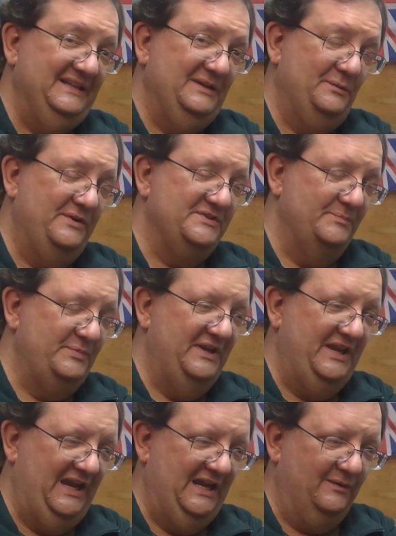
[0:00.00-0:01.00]
it was a
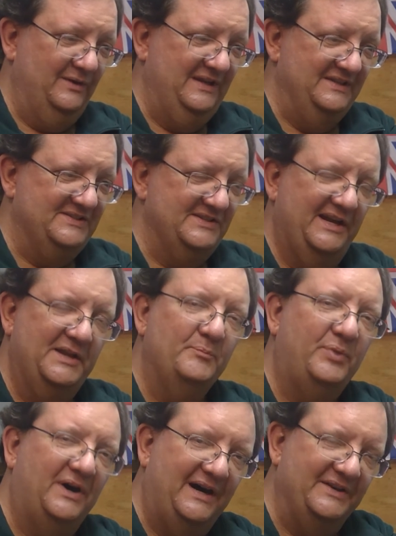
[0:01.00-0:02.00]
bit hairy. It's not
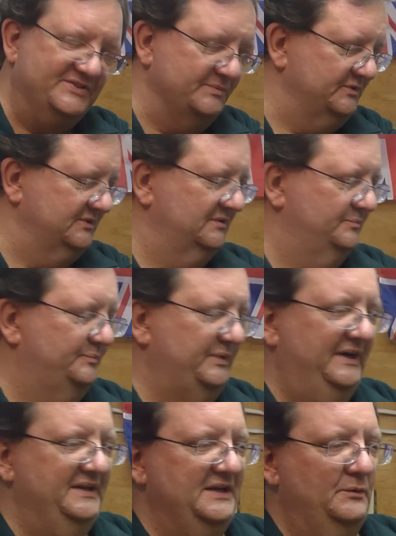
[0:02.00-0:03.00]
impossible,
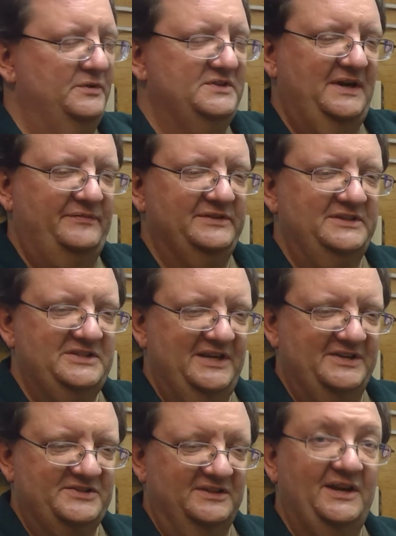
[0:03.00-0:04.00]
but it would definitely
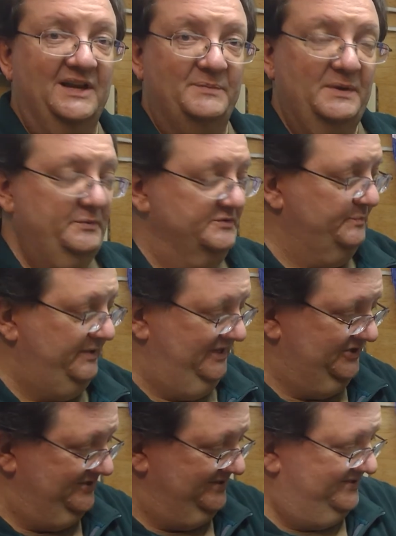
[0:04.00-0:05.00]
test a lot of people's
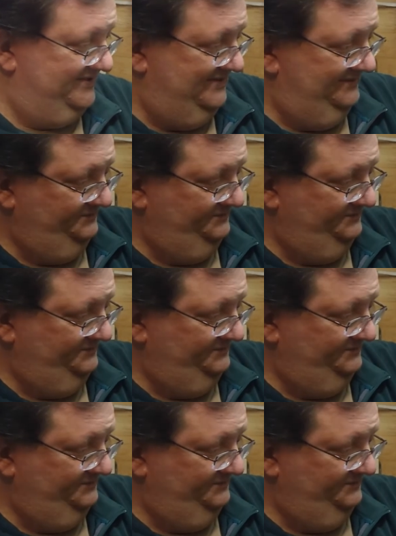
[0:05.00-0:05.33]
patience.